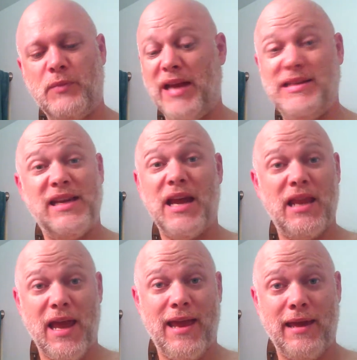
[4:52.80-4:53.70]
I did
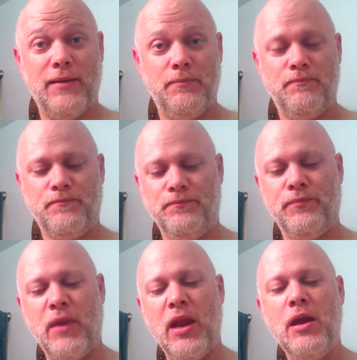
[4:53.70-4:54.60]
not like it.
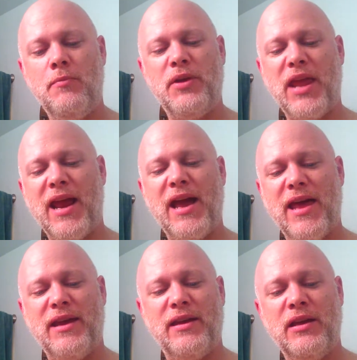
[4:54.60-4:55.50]
But then I
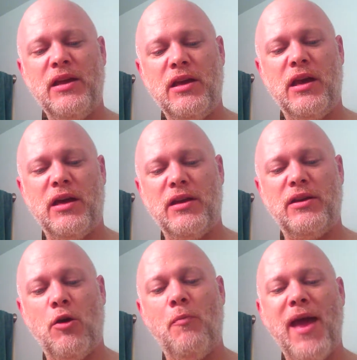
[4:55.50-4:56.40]
got
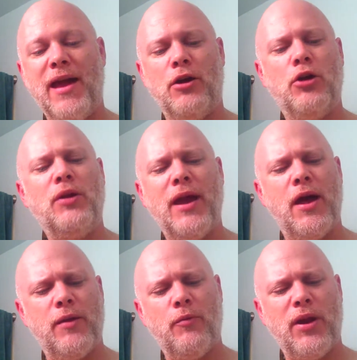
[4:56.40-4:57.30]
an Omega early
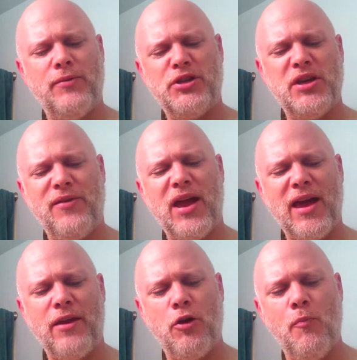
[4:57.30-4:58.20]
on when I was shaving. I
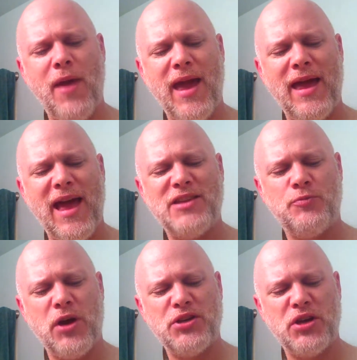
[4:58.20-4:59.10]
got an Omega S
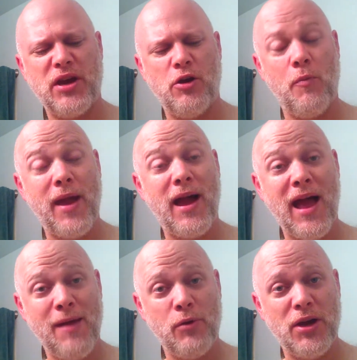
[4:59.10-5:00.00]
brush and an Omega
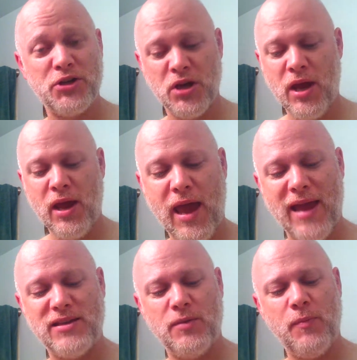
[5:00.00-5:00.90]
High brush,
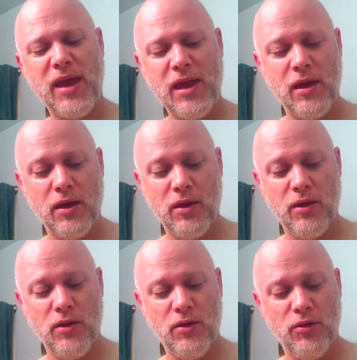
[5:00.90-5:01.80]
and to me,
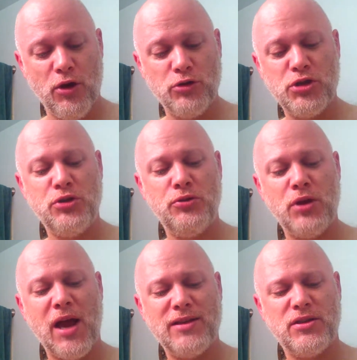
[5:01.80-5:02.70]
those two
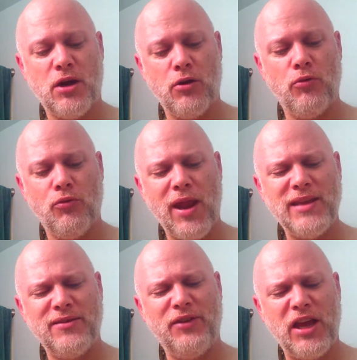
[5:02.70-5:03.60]
knots are
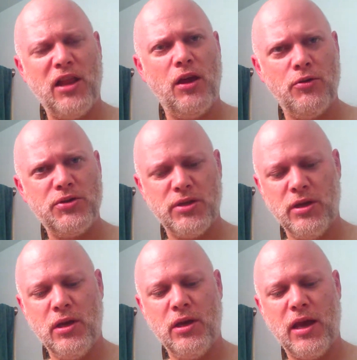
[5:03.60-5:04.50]
relatively close,
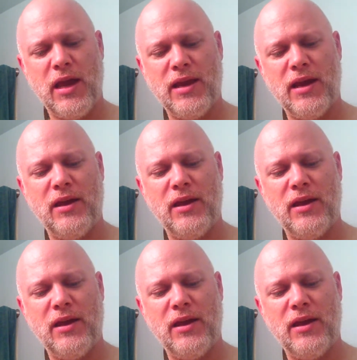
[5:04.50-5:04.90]
and